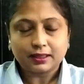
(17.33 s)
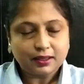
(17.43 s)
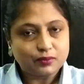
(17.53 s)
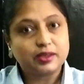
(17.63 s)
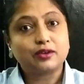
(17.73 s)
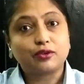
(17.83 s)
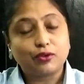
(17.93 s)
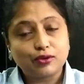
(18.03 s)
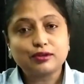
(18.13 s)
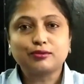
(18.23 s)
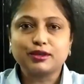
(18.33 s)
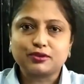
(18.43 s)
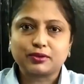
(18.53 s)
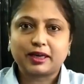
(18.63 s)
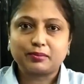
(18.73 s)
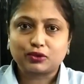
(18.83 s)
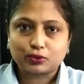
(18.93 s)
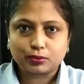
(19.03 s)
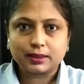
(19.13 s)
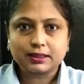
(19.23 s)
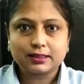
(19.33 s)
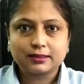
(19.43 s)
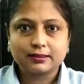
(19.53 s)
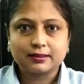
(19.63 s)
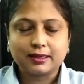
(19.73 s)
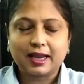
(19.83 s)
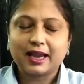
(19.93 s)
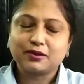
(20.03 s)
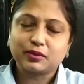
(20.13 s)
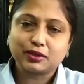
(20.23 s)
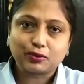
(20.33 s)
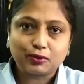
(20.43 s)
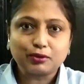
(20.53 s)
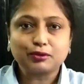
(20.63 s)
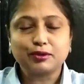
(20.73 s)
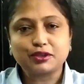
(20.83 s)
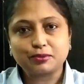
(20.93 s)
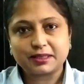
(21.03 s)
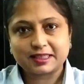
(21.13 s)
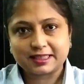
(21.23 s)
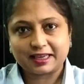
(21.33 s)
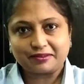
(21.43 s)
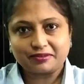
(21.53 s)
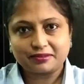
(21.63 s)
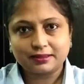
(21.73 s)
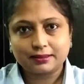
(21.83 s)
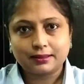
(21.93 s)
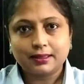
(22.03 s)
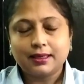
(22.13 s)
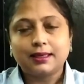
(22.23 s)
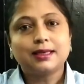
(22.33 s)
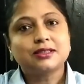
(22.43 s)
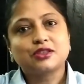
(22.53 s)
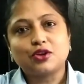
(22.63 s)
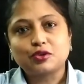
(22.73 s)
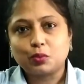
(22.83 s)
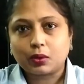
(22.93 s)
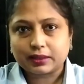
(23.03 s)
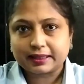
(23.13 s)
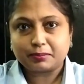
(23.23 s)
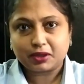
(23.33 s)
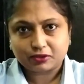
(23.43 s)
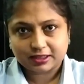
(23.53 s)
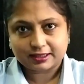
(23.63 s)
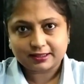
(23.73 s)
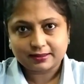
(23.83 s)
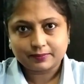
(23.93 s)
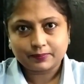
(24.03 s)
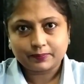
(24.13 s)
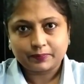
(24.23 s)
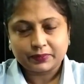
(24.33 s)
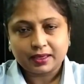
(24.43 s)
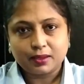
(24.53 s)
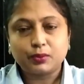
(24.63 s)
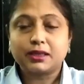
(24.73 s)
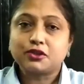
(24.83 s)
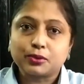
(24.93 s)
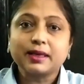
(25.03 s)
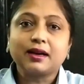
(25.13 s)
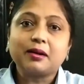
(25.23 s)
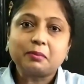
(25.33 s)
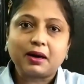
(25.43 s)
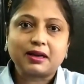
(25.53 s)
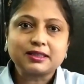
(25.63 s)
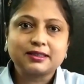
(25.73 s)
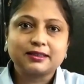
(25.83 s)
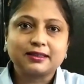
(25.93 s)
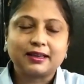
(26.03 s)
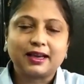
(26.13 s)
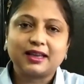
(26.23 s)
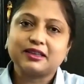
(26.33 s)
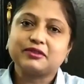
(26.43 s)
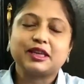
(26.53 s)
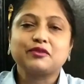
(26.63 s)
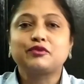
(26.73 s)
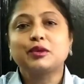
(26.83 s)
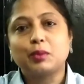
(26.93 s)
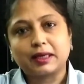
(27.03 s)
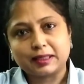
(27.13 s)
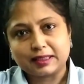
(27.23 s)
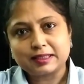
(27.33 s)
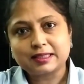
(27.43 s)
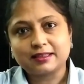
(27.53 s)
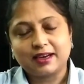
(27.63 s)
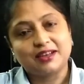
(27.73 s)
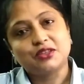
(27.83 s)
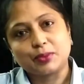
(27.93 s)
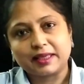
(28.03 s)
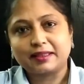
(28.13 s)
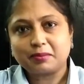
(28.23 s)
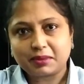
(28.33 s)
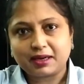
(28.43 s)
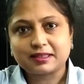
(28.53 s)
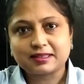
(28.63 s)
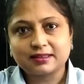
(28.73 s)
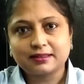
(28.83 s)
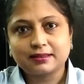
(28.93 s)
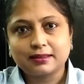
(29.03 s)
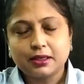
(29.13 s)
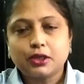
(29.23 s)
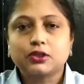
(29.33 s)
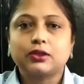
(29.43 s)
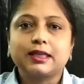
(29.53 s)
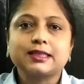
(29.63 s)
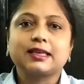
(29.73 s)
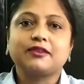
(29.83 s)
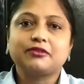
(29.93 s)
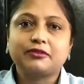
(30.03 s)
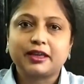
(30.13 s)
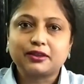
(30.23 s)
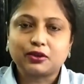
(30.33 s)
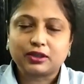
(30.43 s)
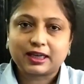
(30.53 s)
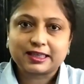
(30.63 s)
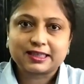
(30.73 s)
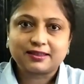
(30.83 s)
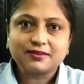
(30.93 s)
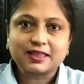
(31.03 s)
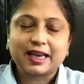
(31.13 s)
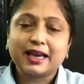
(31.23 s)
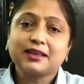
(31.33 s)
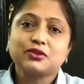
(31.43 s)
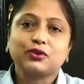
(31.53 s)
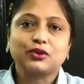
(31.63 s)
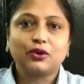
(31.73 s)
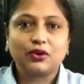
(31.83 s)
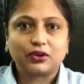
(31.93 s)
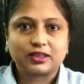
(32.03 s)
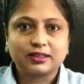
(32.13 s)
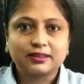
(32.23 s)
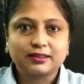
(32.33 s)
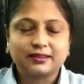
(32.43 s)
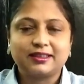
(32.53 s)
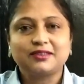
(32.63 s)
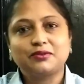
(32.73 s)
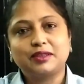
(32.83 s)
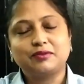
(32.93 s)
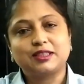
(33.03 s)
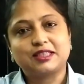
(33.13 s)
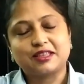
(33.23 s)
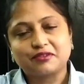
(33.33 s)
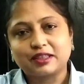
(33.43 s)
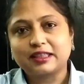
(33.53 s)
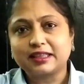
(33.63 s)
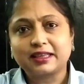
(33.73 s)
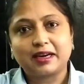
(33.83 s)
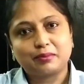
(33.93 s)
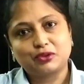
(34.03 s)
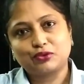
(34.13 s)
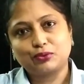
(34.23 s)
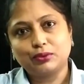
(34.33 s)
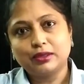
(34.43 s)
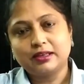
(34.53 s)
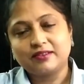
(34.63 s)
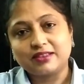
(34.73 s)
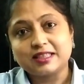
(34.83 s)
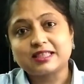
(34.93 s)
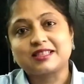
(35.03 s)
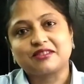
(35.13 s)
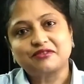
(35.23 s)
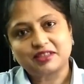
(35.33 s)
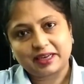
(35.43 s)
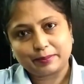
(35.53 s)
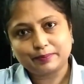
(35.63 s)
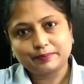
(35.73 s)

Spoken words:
We are all going to come through it and we are all going to be safe. Let's not worry about it. We are doing our part and even everyone else are doing their parts. So let's have faith on ourselves and on God that we will definitely come through this tough time.